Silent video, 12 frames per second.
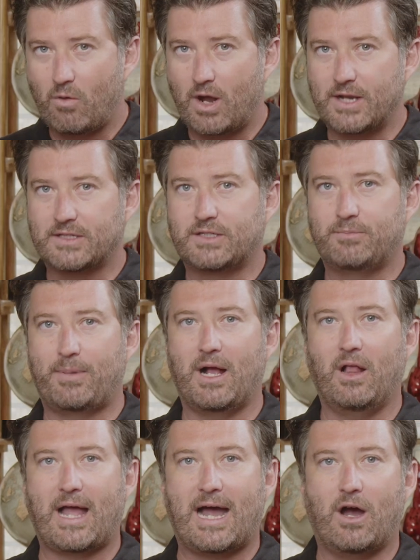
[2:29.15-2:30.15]
of want to
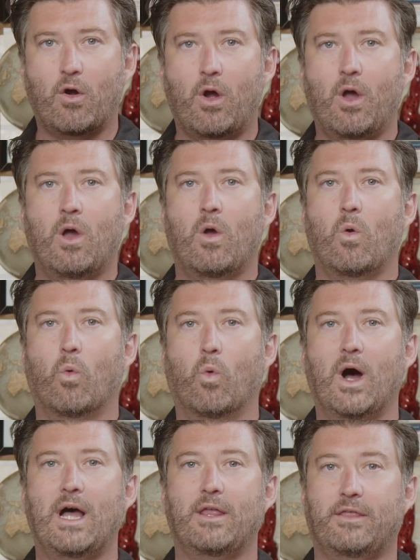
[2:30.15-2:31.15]
spell out
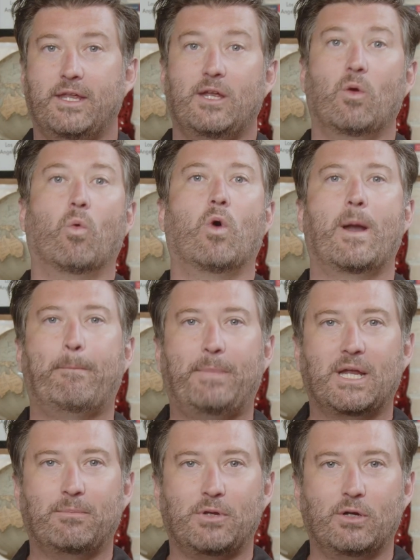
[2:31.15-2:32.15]
what the one
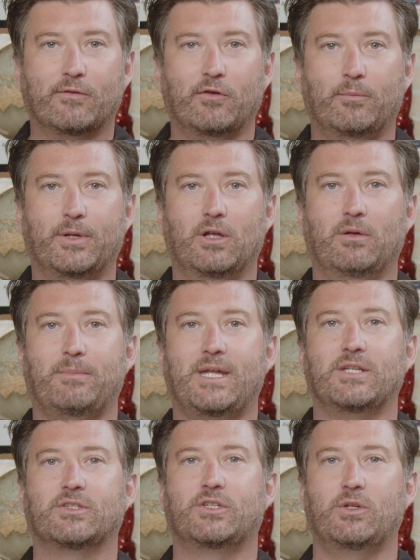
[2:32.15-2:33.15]
big beautiful bill
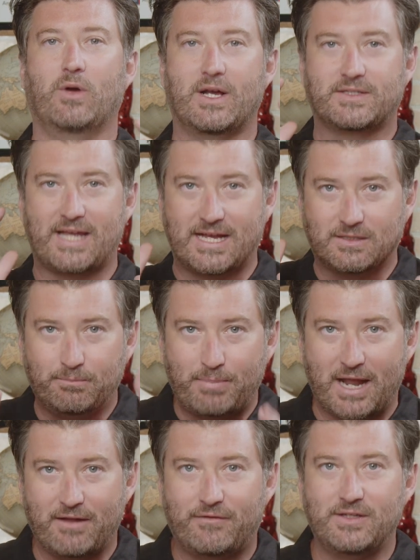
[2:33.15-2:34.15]
means to us as
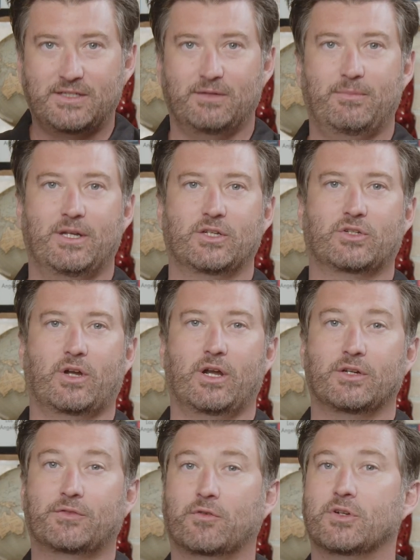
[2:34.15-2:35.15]
benefits
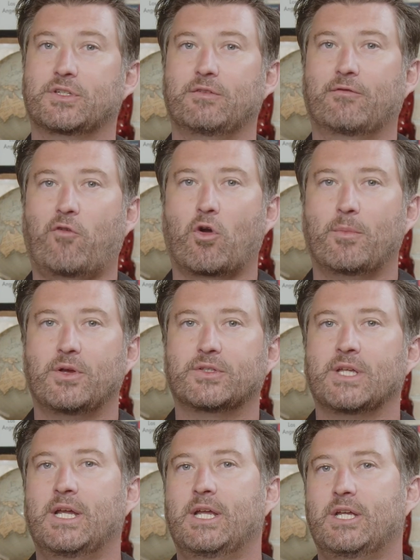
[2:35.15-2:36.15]
administrators. First and
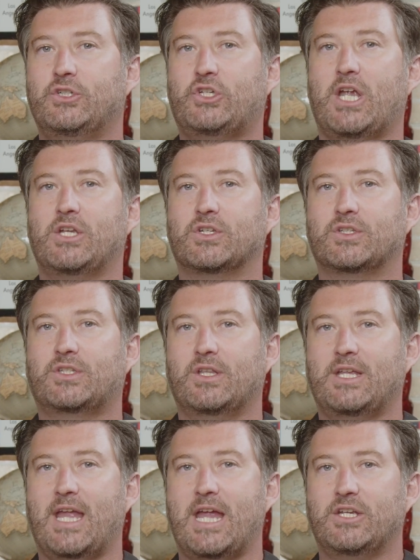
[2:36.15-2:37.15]
foremost, changes to
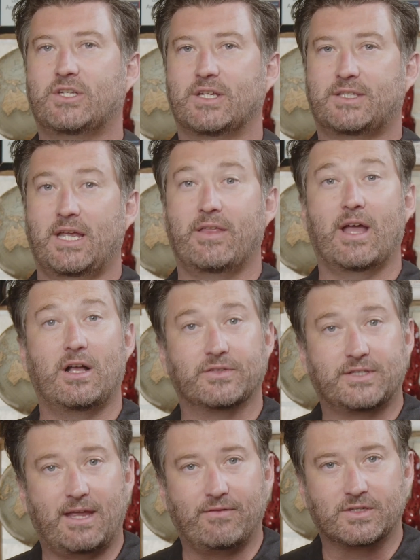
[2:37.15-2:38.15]
the HSA, the health
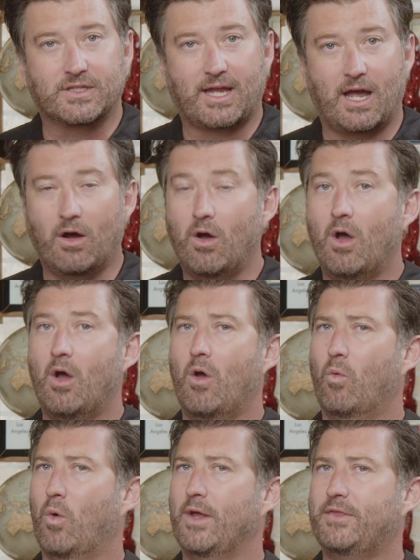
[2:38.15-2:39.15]
savings account.
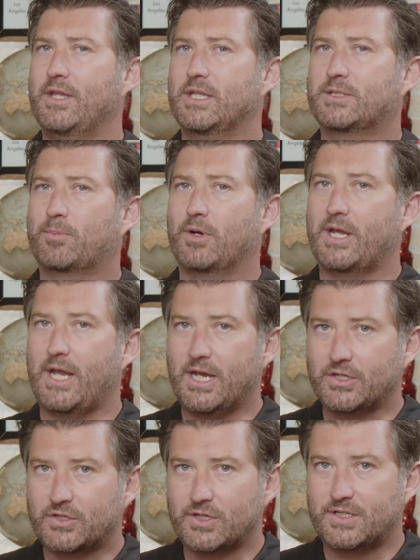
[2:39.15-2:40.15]
One thing that's pretty
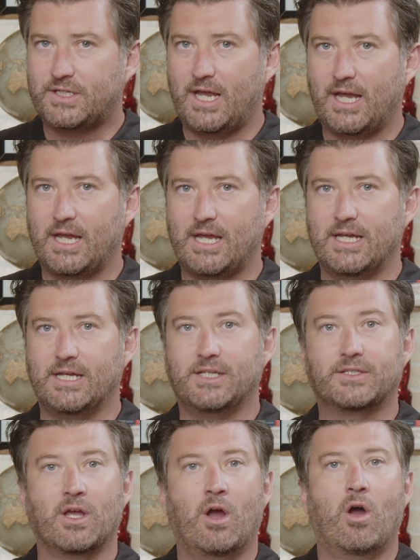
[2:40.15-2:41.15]
interesting is